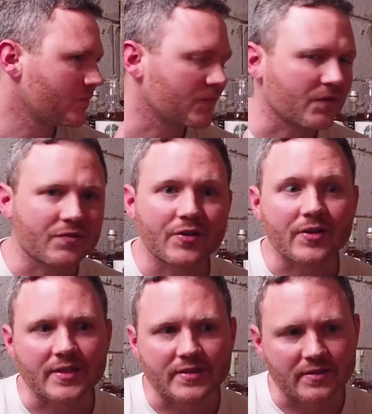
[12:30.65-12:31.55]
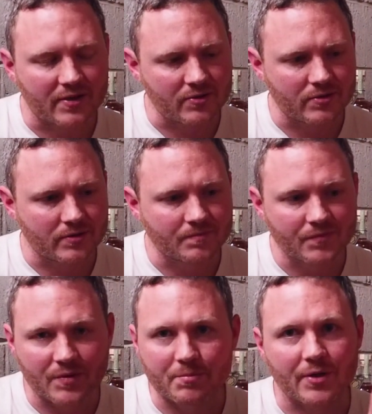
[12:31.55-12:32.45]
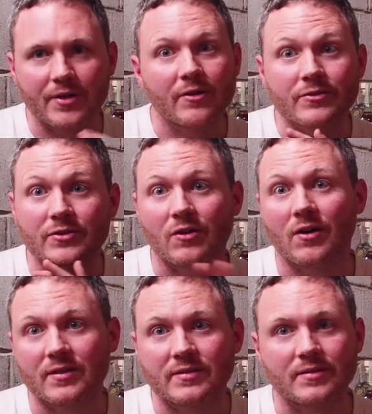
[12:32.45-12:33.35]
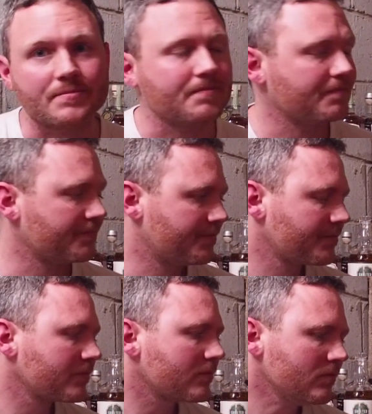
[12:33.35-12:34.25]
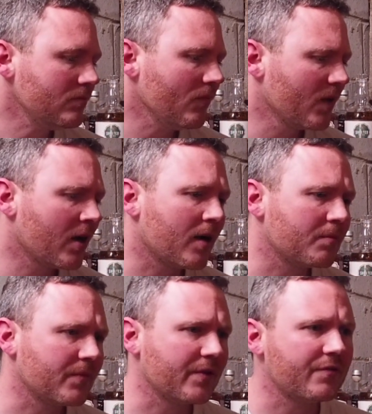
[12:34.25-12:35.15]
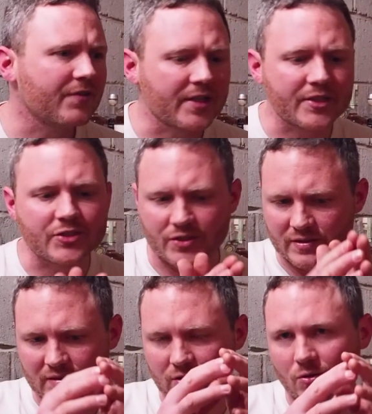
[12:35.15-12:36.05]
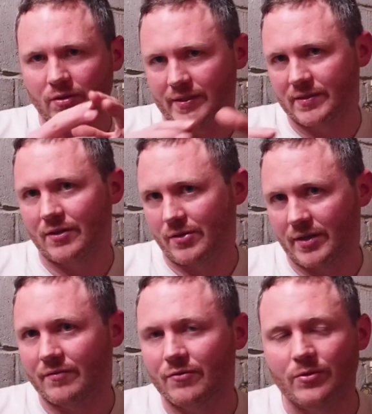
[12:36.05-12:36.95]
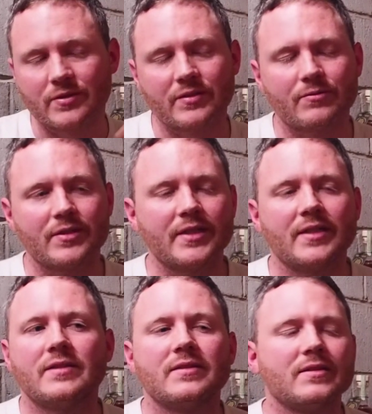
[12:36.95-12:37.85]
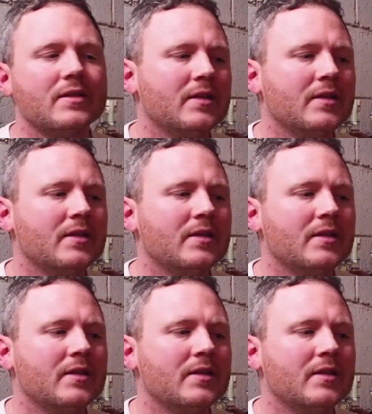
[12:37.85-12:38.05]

Very subtle. The berry notes are awesome. The finish just slowly unfolds. It really is